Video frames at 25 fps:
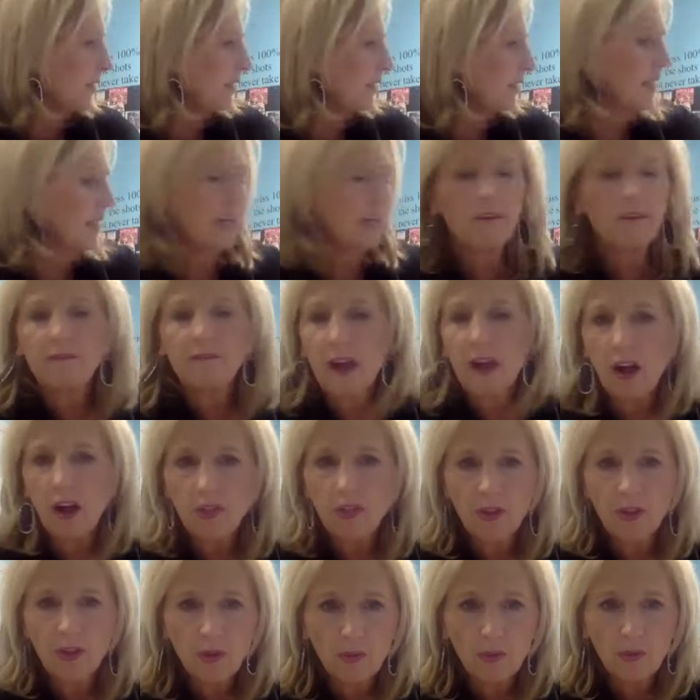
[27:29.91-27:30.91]
Then I
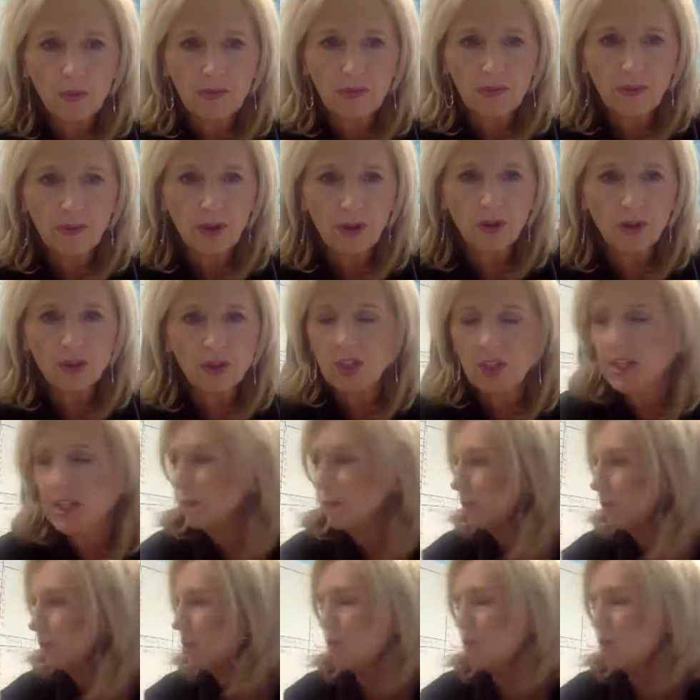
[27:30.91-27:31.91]
found the referral
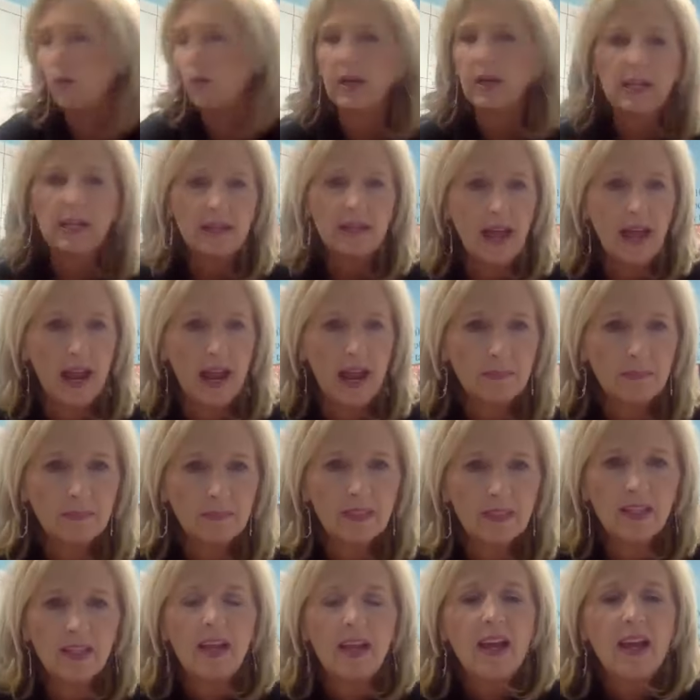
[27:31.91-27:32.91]
sheet with 20
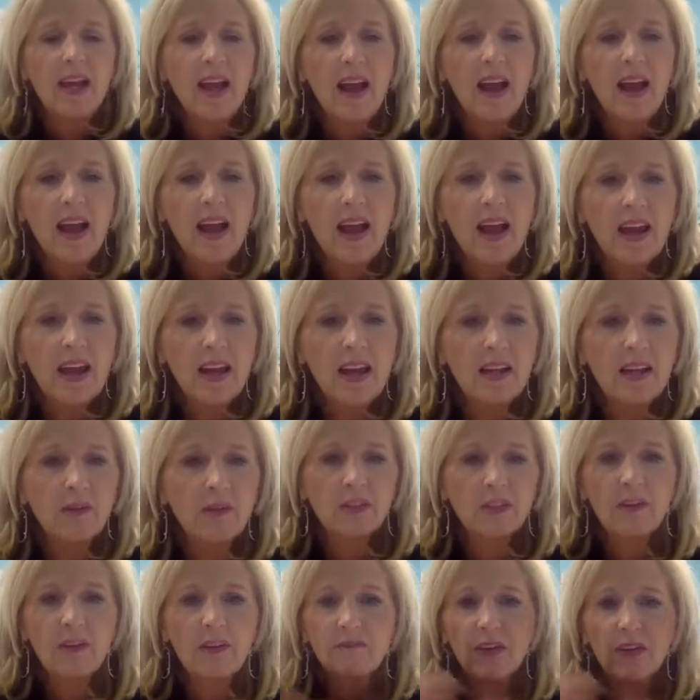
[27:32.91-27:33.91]
names. And it
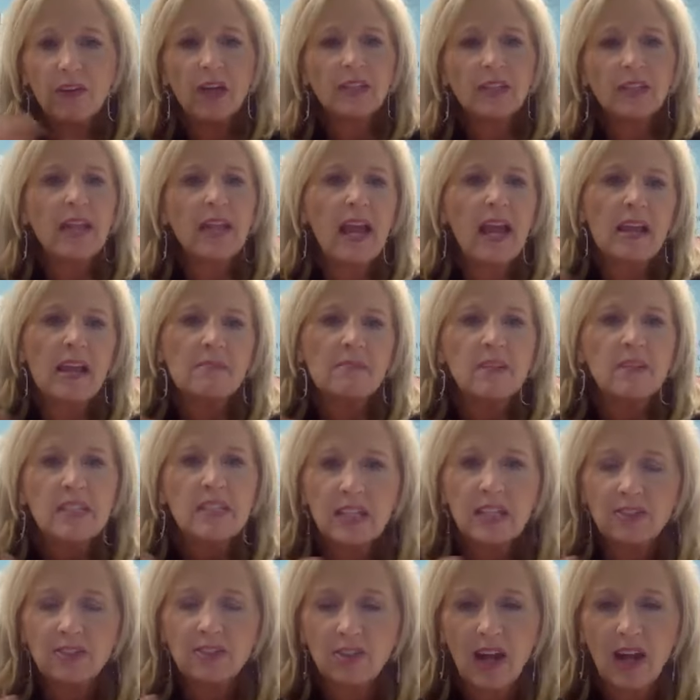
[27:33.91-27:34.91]
was a fun game, the
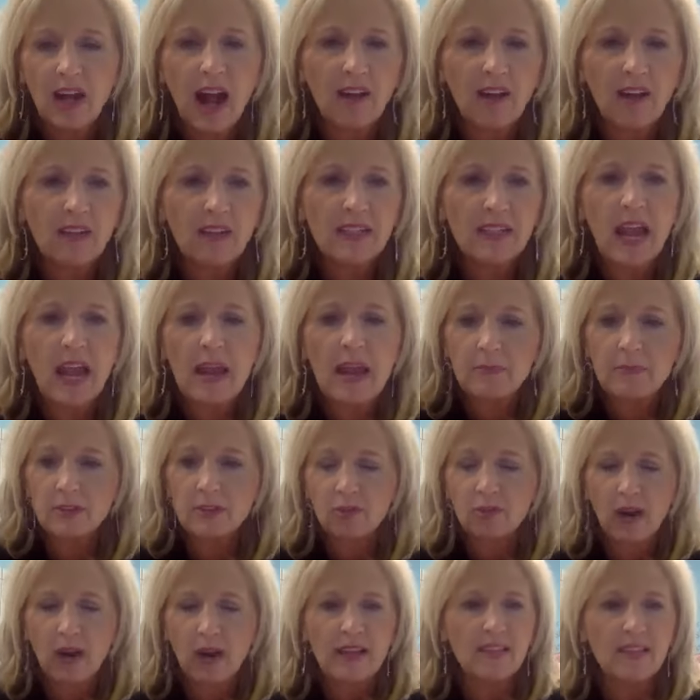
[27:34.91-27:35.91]
Desert Island game.
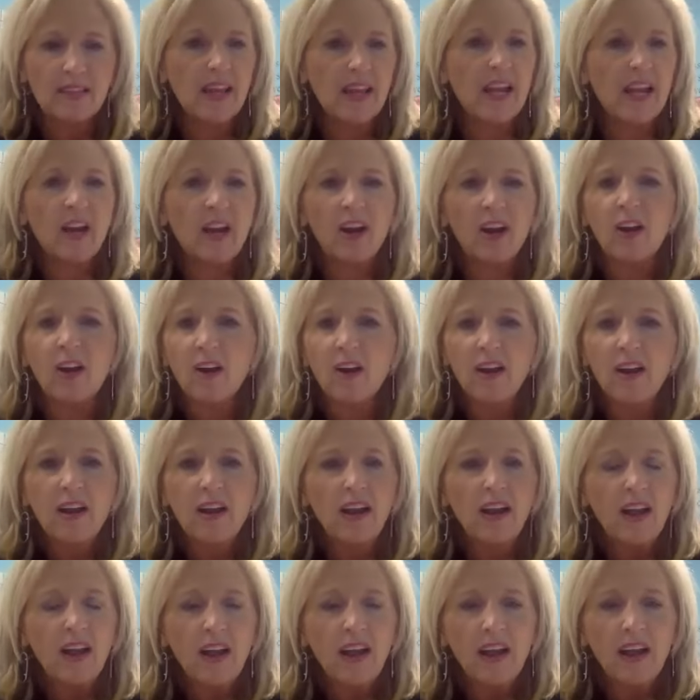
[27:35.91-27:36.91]
It's right there.
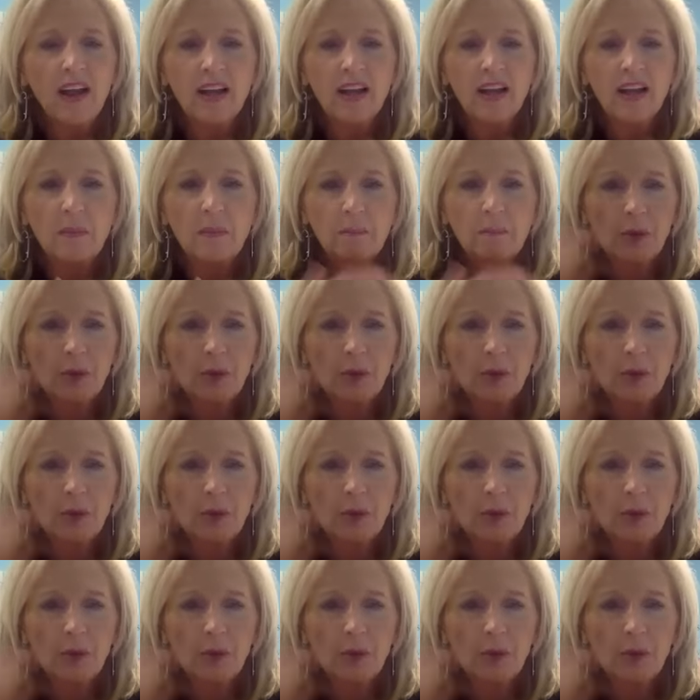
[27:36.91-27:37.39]
And